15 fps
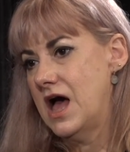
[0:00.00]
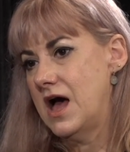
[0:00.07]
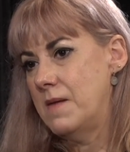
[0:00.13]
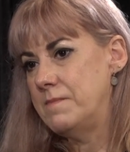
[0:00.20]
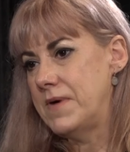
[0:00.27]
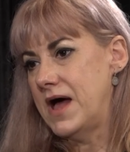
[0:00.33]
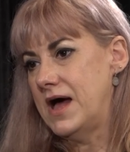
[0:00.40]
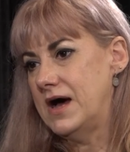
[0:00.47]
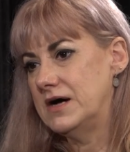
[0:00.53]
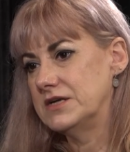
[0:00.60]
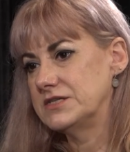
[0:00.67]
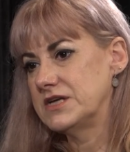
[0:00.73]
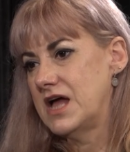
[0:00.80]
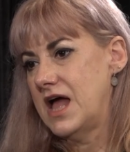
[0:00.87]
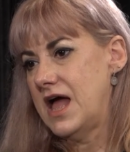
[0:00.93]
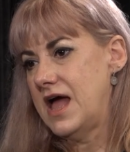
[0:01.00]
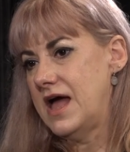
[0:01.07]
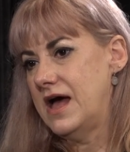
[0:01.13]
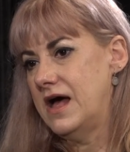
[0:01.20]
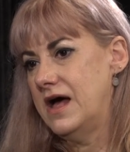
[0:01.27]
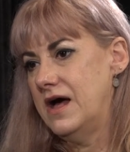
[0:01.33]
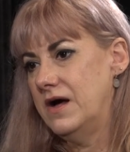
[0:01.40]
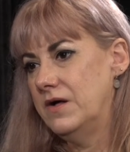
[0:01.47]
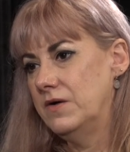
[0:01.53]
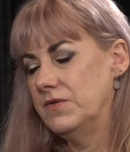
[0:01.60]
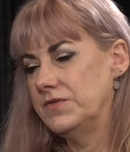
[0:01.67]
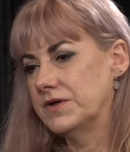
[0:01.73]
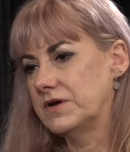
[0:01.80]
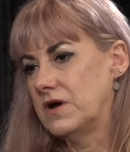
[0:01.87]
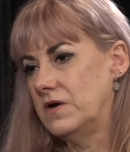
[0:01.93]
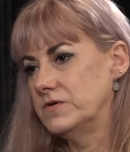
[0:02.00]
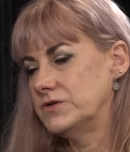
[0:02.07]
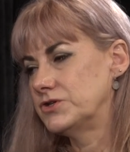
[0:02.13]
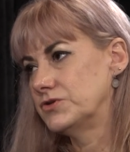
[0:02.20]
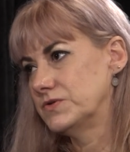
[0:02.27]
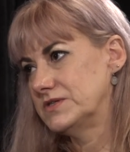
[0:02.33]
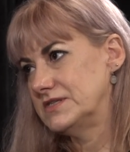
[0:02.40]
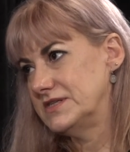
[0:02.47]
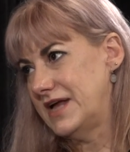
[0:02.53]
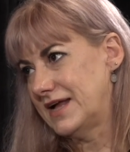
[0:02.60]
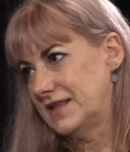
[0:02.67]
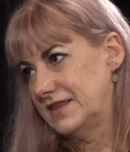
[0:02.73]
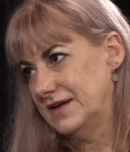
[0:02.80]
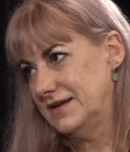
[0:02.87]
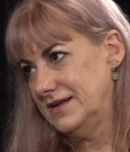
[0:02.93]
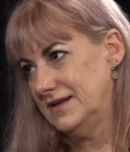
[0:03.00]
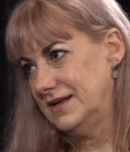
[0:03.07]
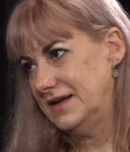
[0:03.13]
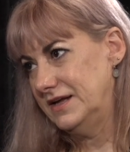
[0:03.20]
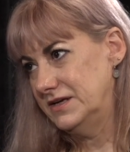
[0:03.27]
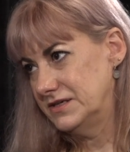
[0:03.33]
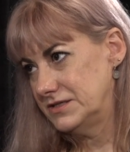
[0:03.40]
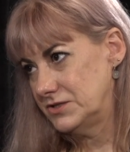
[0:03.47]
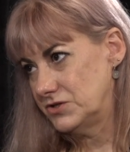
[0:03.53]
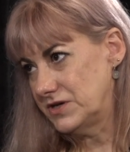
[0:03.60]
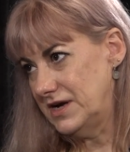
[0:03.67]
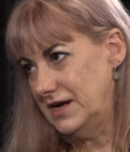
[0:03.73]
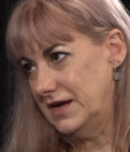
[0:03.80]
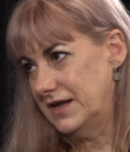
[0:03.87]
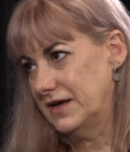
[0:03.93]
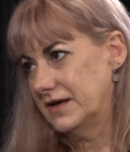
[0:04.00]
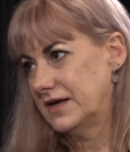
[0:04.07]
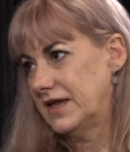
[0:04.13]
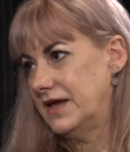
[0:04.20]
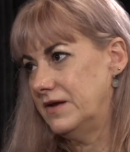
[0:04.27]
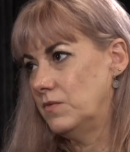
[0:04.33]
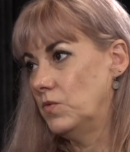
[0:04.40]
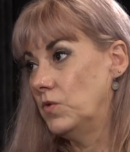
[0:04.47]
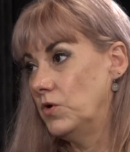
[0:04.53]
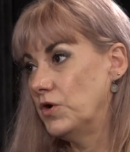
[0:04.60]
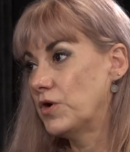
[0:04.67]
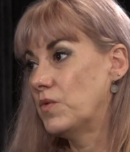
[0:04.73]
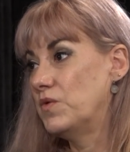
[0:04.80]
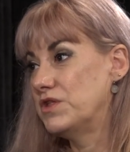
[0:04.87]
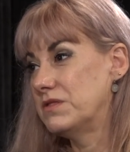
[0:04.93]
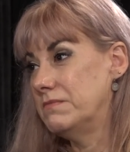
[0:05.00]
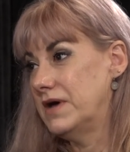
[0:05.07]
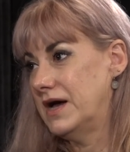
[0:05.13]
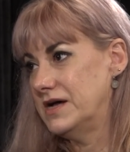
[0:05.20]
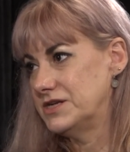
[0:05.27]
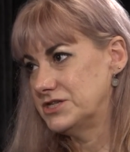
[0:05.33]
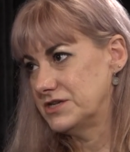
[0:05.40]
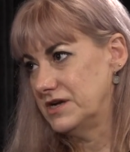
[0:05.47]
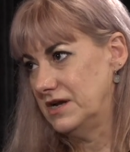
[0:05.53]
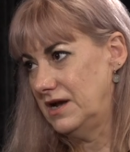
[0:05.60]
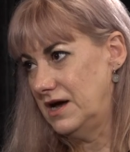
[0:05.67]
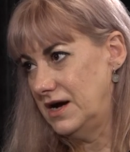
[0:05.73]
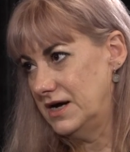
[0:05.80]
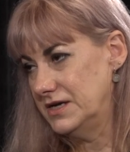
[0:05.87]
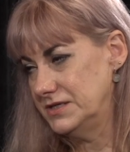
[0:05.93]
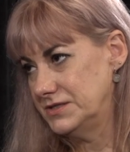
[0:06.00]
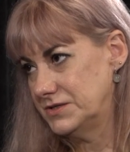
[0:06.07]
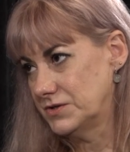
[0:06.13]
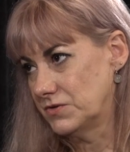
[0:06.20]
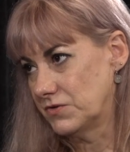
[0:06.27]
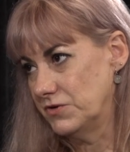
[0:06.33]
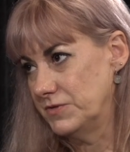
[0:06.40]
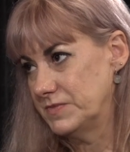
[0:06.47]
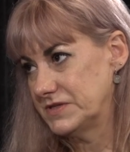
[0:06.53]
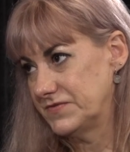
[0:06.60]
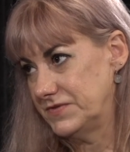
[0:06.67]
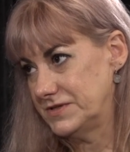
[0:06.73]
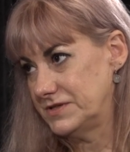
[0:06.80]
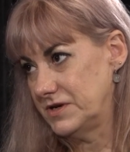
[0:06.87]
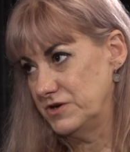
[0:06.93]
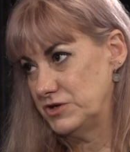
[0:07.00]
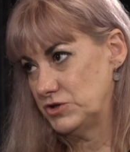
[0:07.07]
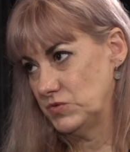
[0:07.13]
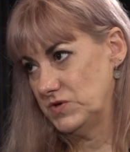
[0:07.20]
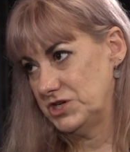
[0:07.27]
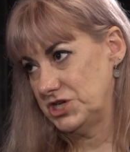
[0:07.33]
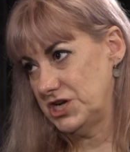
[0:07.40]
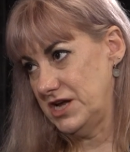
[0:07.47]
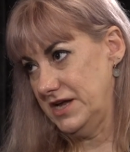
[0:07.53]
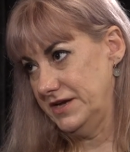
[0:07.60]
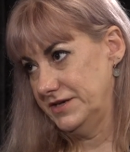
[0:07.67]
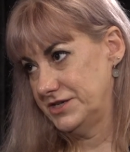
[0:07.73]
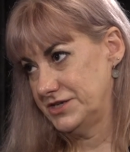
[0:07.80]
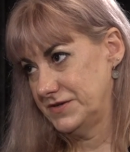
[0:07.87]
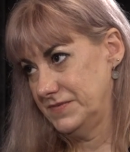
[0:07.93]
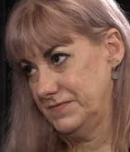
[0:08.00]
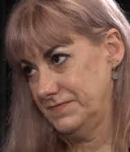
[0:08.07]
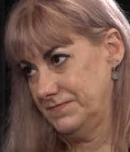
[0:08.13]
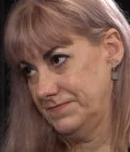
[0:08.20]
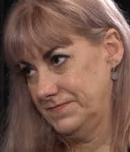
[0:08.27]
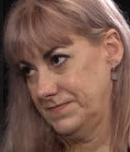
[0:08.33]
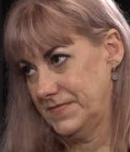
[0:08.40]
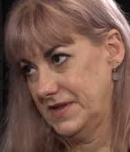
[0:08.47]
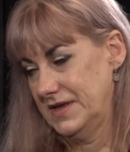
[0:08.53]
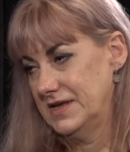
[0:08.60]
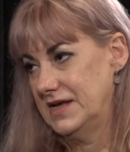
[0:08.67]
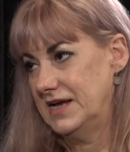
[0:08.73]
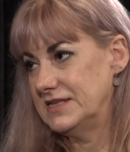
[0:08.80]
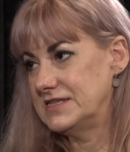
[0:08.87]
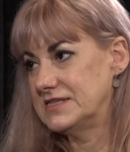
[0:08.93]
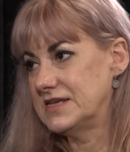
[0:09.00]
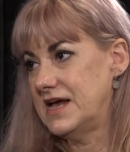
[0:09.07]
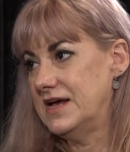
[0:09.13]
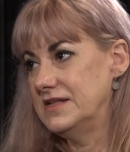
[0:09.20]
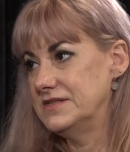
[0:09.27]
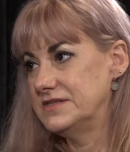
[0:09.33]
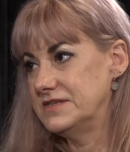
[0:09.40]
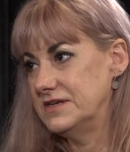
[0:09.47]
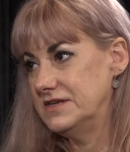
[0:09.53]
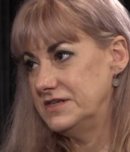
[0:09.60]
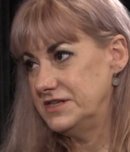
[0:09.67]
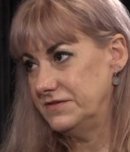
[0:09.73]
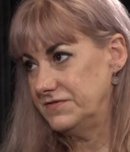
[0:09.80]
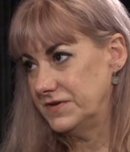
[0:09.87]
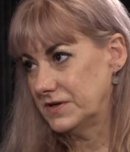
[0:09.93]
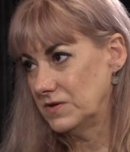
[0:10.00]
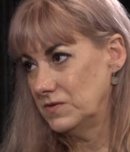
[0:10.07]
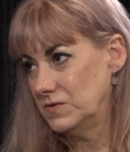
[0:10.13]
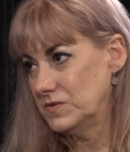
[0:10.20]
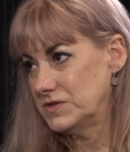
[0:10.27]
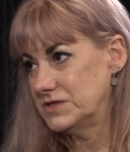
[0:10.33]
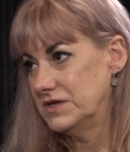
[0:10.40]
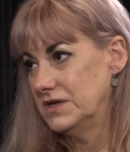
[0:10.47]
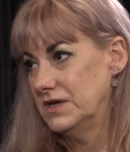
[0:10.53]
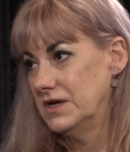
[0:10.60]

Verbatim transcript: about how the cultural sector in Australia can work with marginalised groups for social change. It sounds difficult,